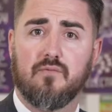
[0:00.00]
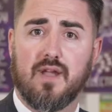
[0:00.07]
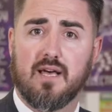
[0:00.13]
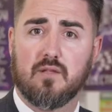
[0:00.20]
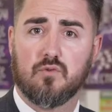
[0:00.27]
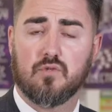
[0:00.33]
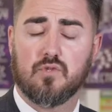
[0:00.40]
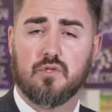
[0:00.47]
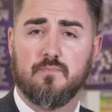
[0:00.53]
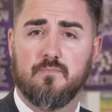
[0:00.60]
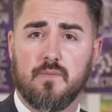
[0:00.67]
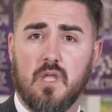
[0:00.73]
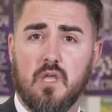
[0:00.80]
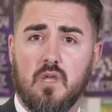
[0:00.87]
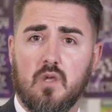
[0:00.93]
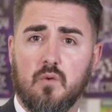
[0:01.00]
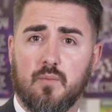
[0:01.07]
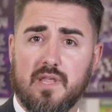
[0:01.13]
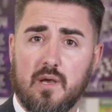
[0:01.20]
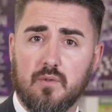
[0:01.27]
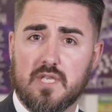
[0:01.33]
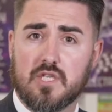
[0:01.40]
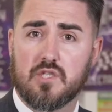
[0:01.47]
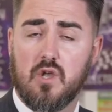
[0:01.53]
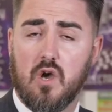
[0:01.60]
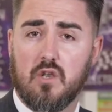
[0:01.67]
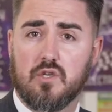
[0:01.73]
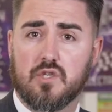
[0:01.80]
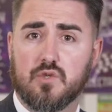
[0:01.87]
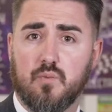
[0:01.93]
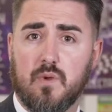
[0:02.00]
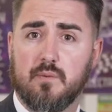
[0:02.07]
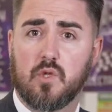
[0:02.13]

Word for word: around us Without this knowledge, we